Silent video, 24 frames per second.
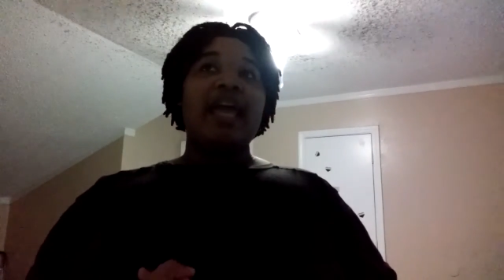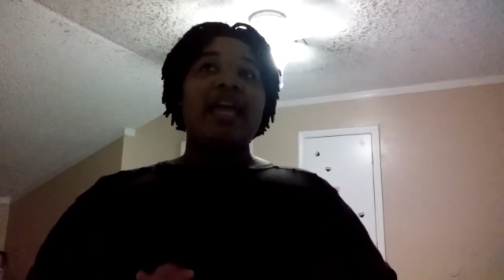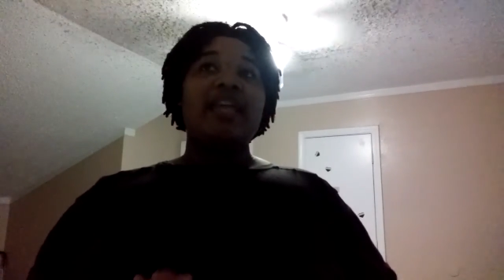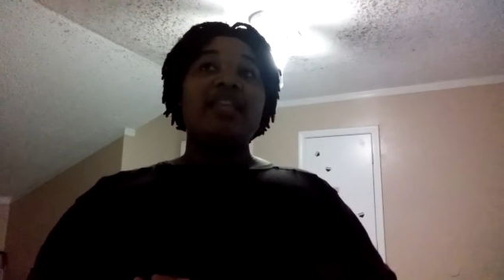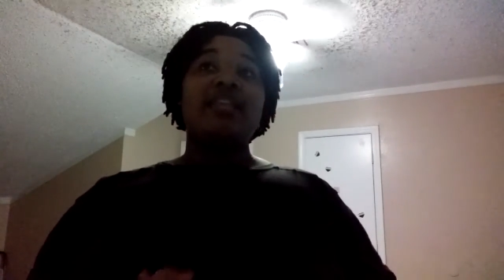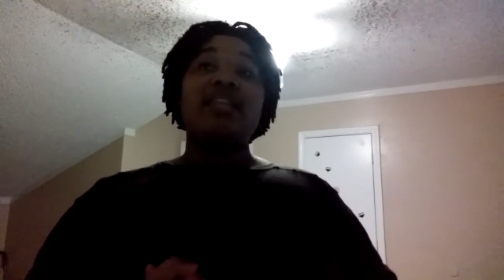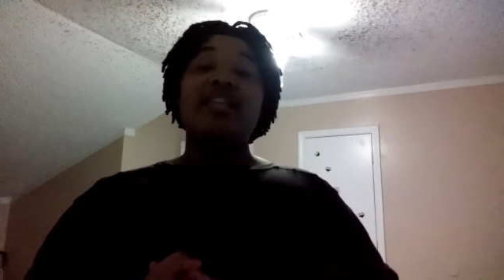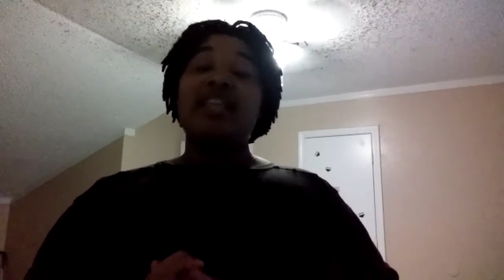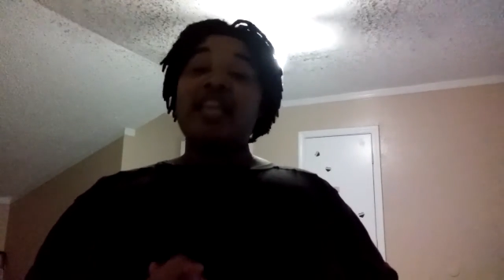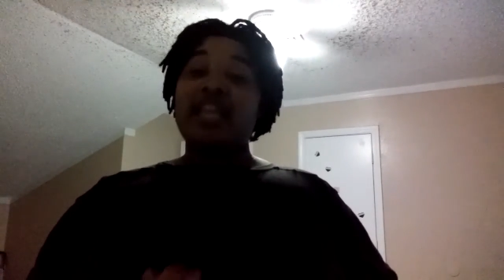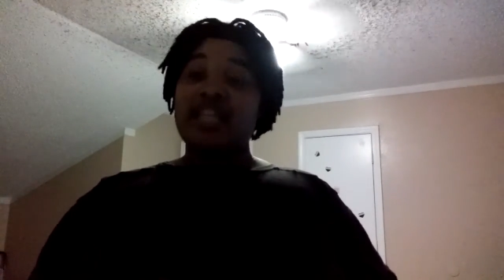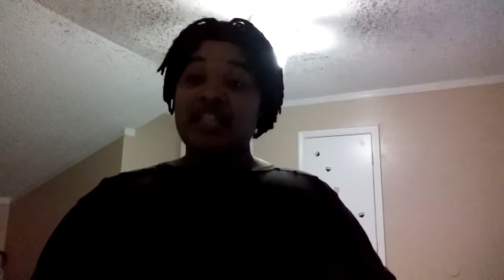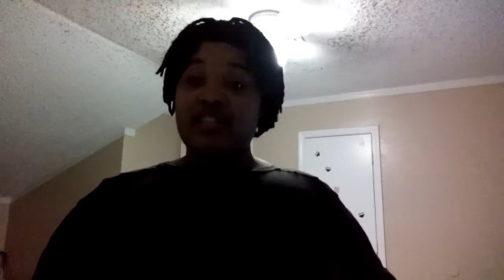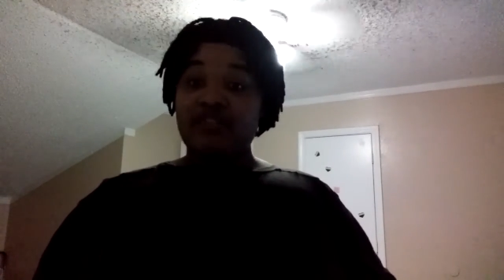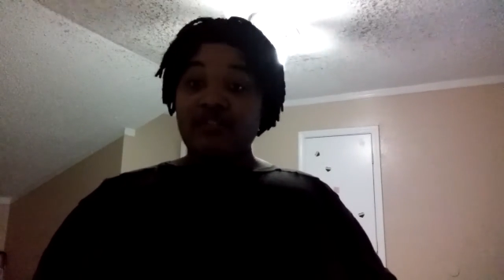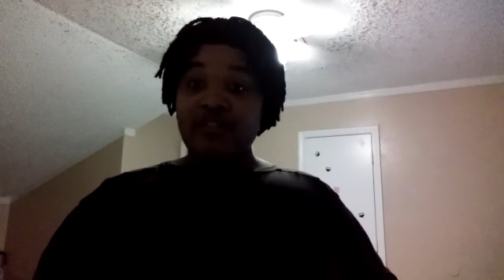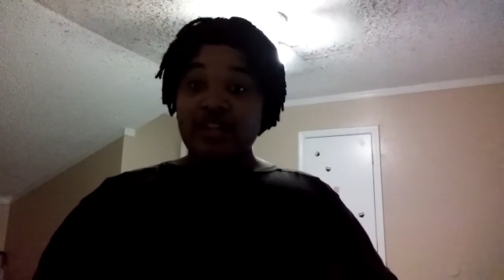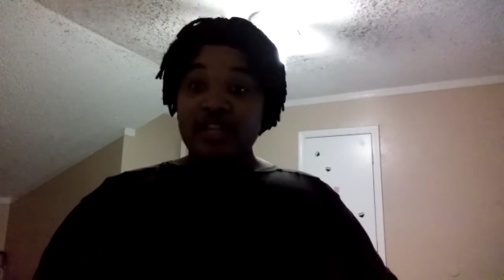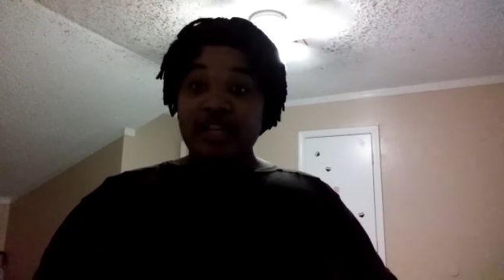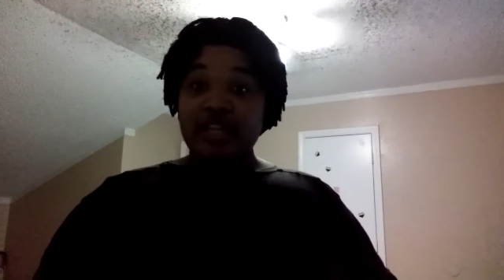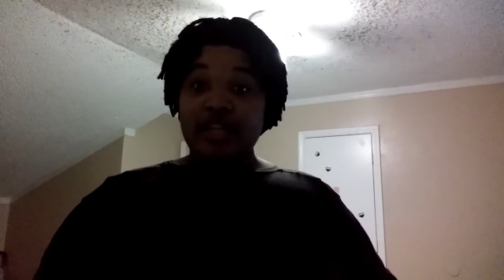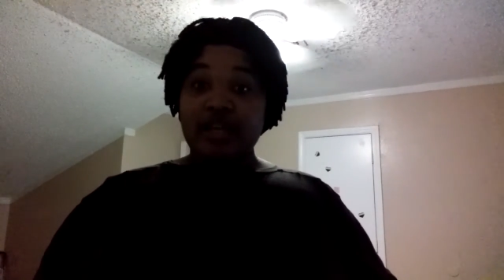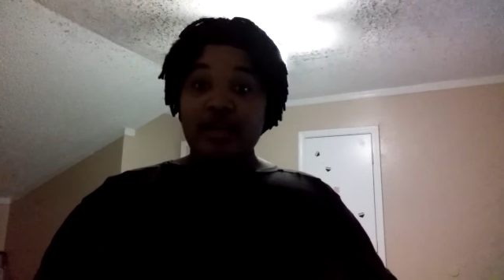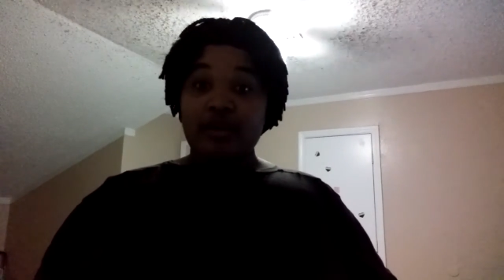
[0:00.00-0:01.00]
and the next
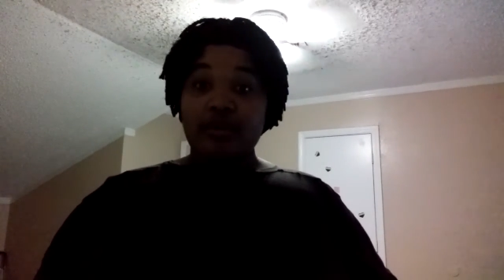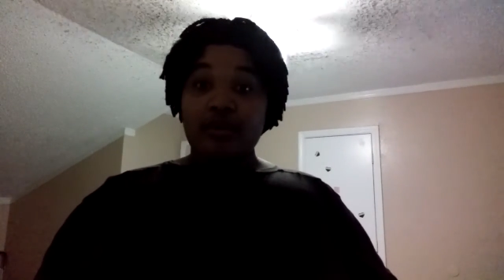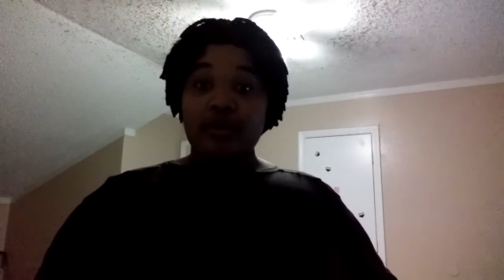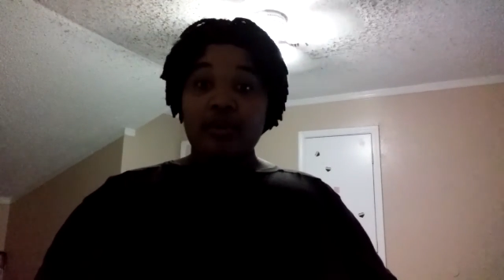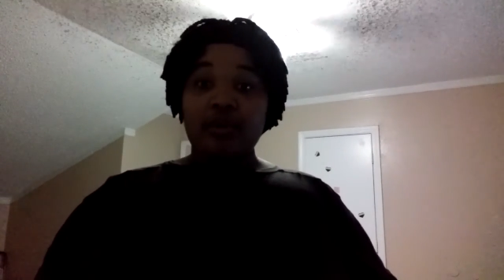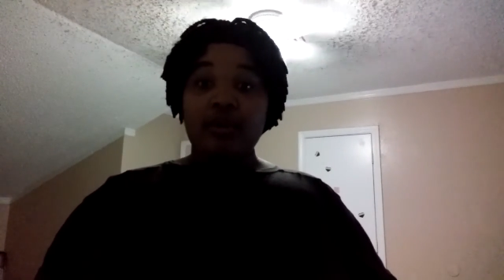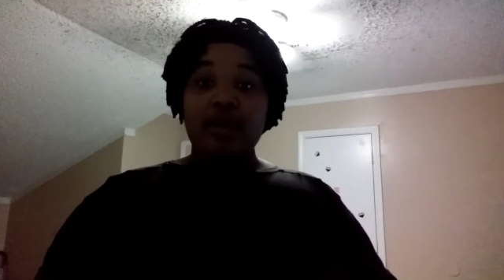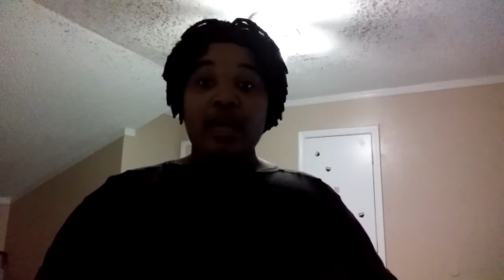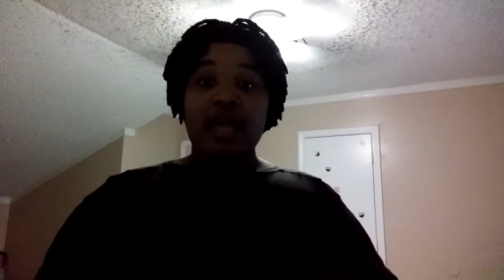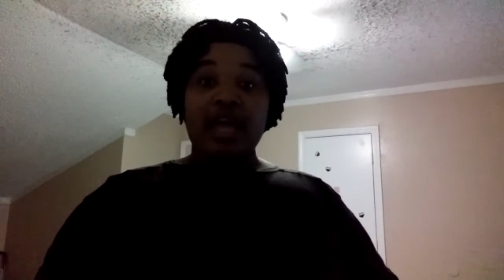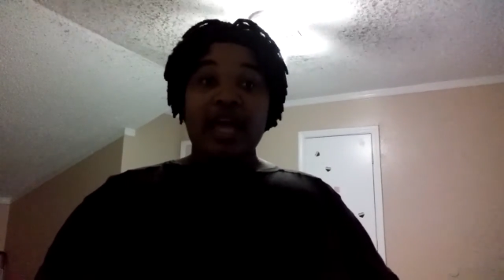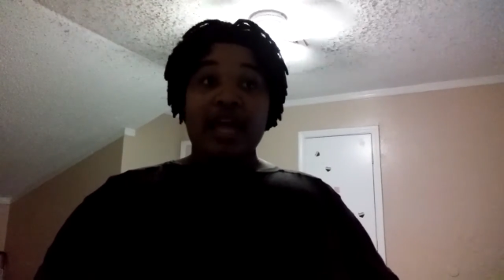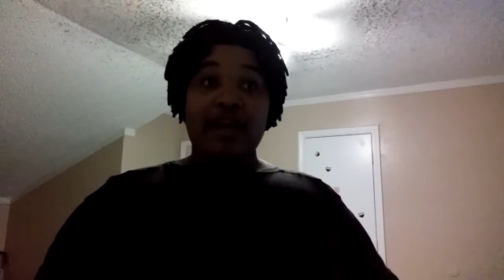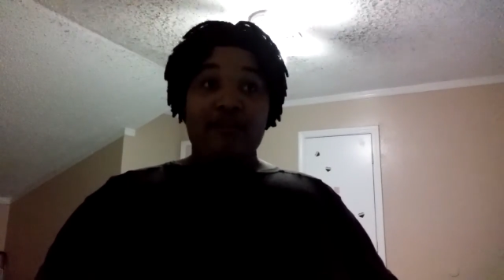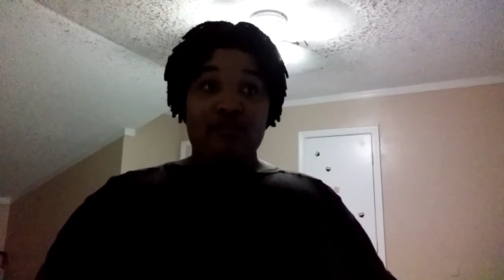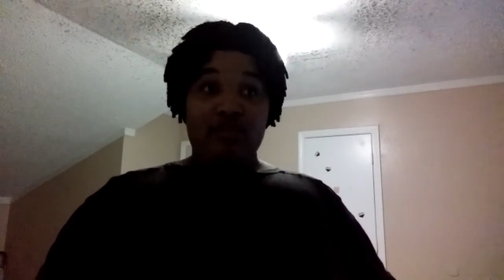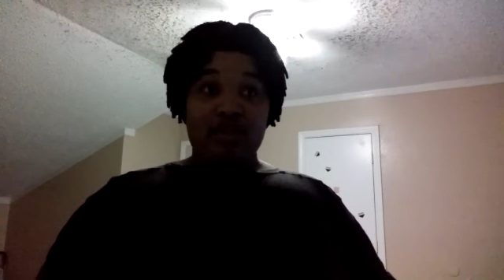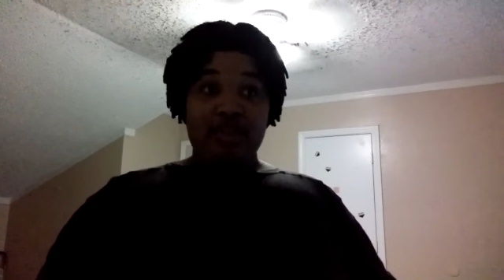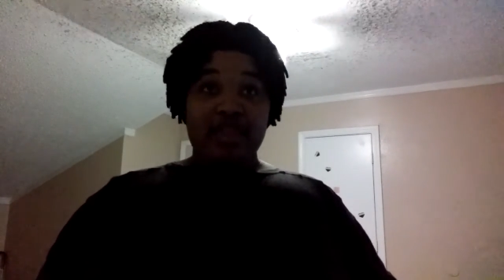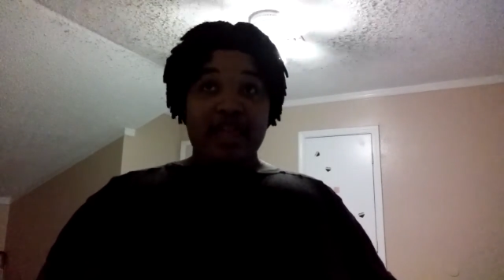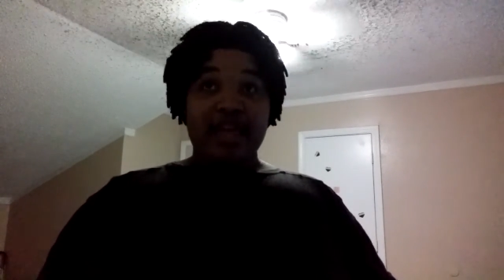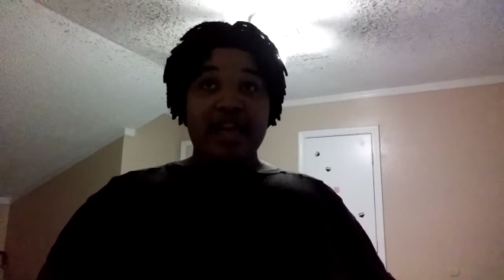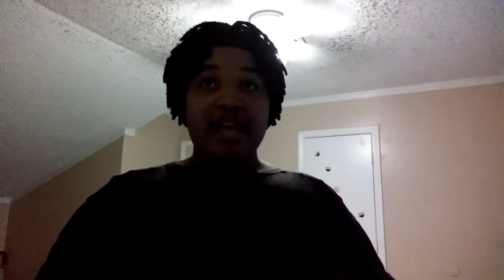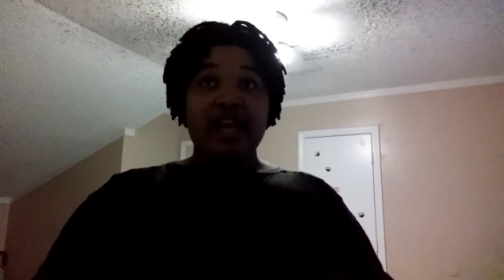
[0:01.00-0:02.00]
video
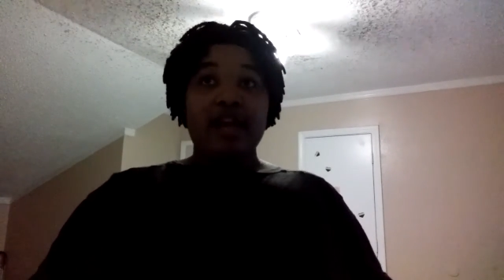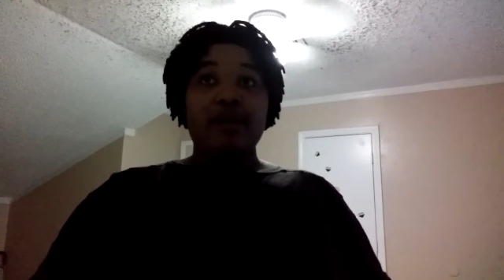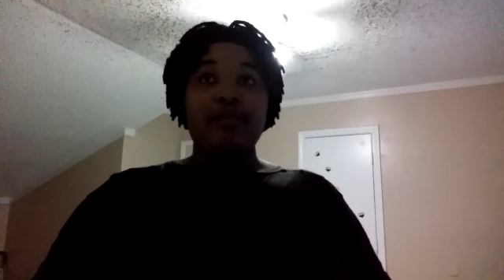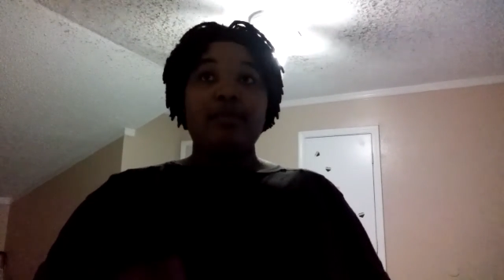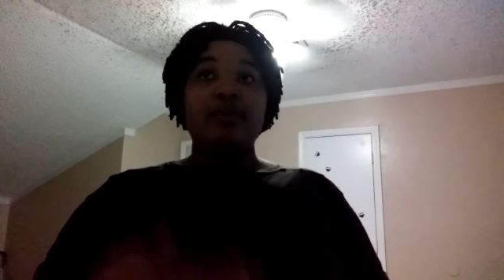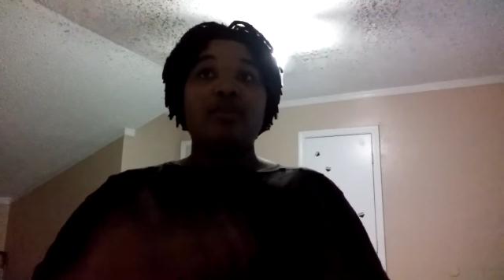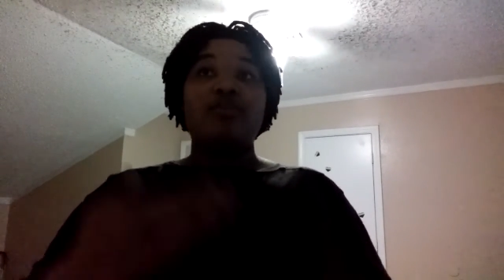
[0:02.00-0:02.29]
after that I'll